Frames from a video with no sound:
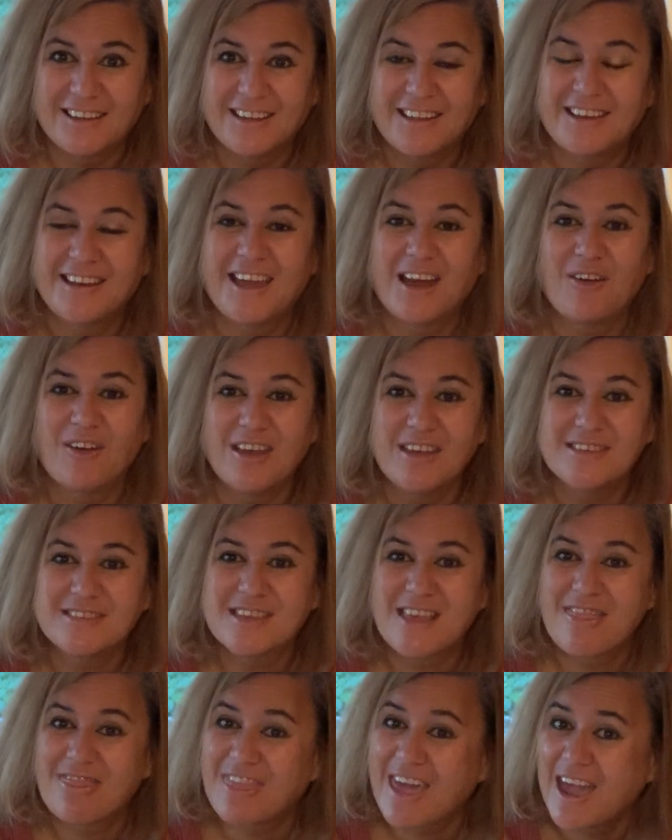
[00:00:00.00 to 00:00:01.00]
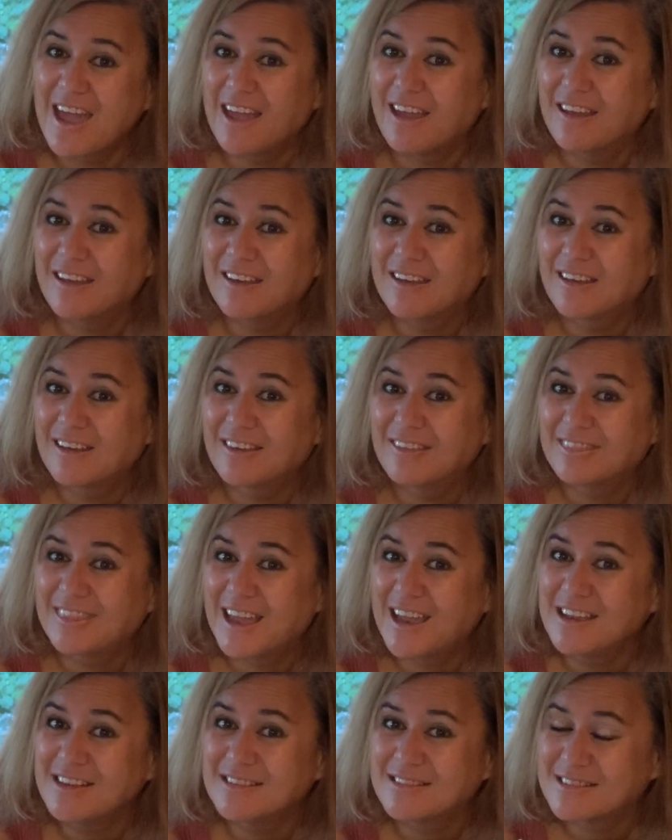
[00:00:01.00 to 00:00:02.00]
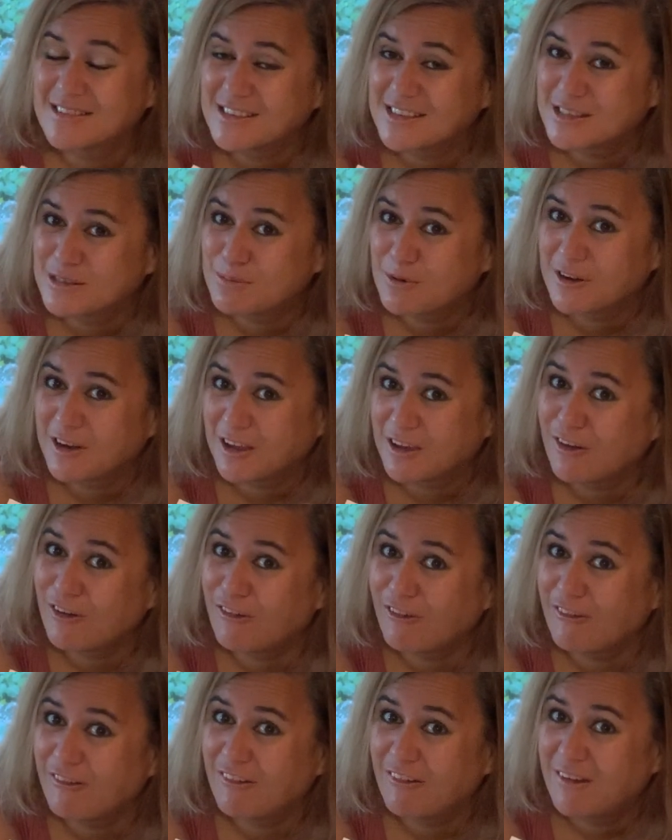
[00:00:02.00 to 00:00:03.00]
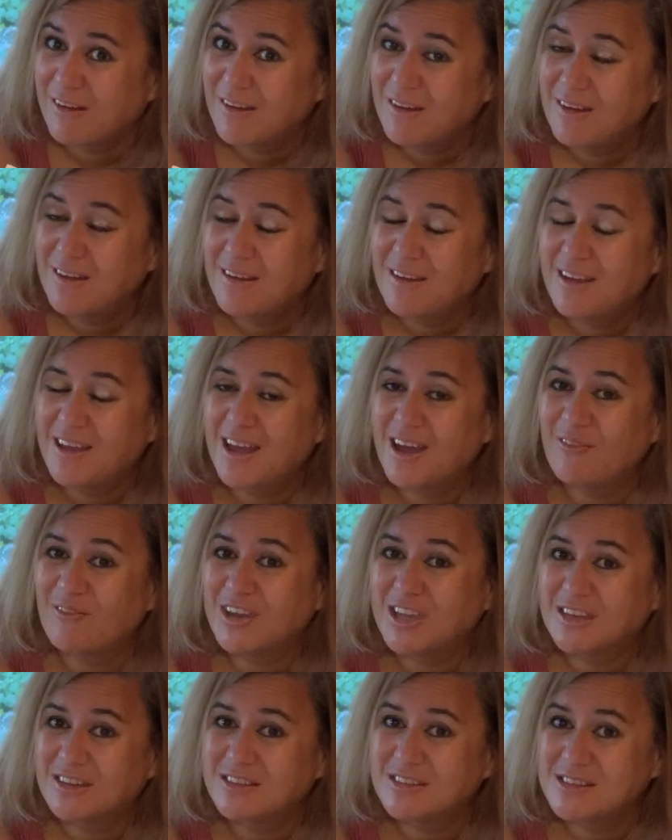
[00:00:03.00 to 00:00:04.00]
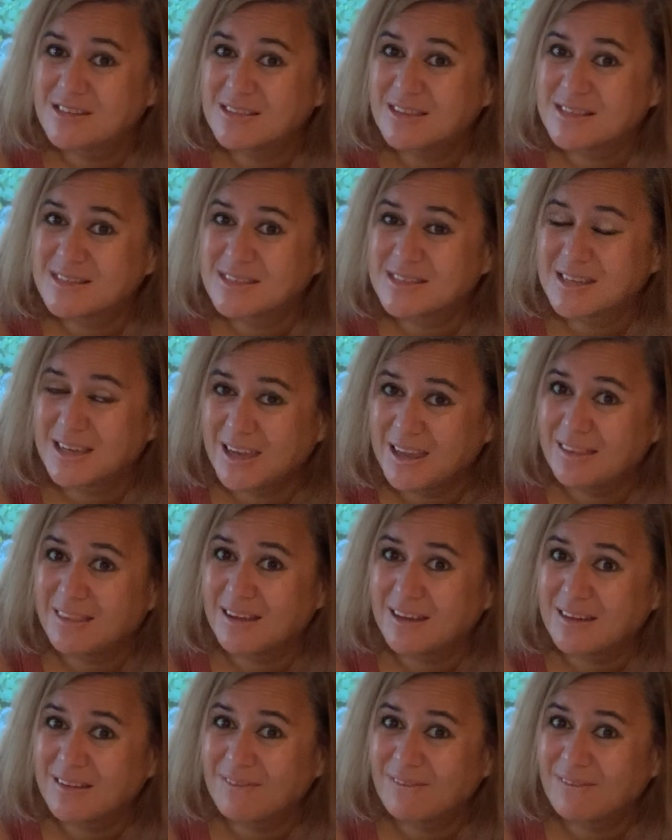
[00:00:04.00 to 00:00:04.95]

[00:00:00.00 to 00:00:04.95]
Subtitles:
Now, isn't that is pretty cool, and we can do this together.